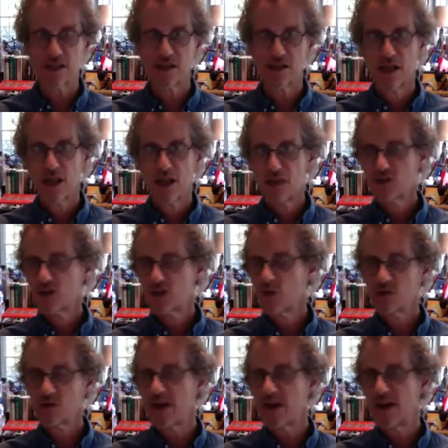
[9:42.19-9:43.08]
And so it
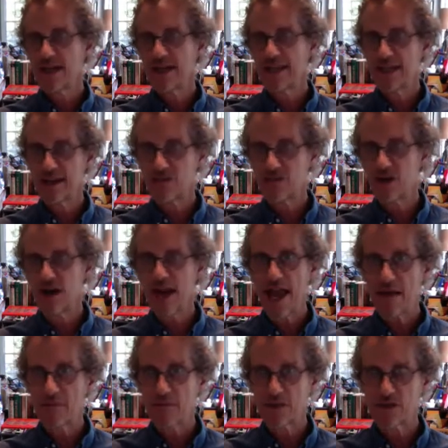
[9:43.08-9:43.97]
was very different
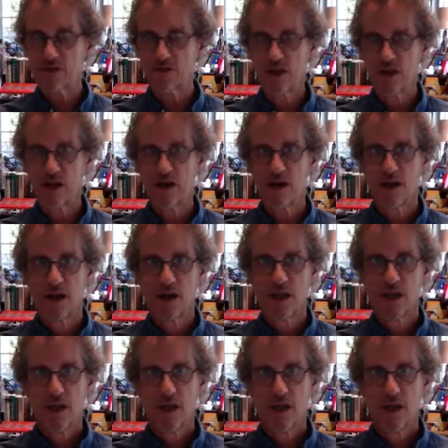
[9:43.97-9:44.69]
atmosphere.